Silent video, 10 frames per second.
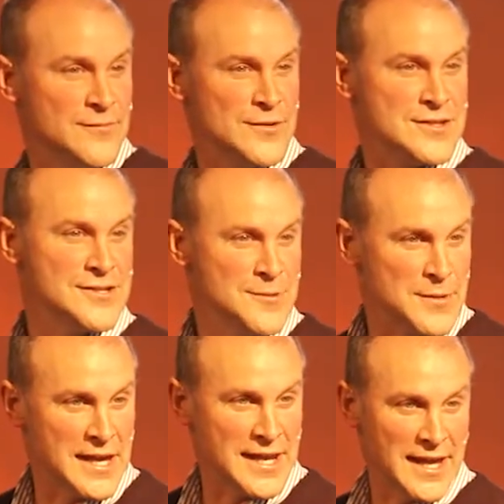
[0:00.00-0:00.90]
with this new
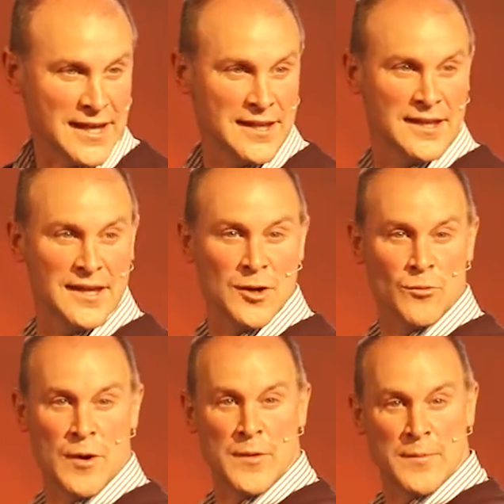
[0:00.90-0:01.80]
beginning,
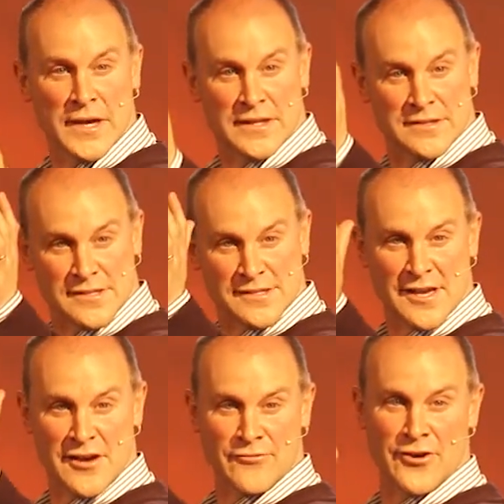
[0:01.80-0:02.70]
when we begin to
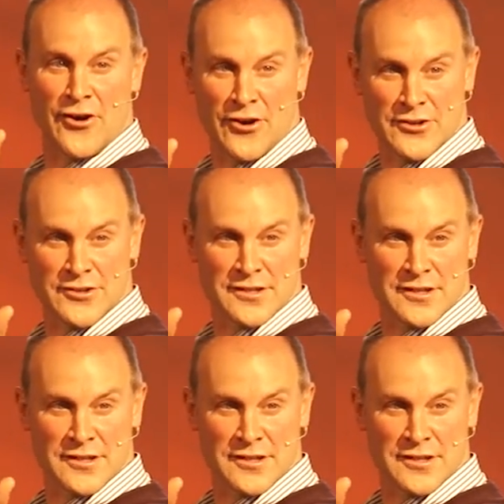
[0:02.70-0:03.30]
serve God,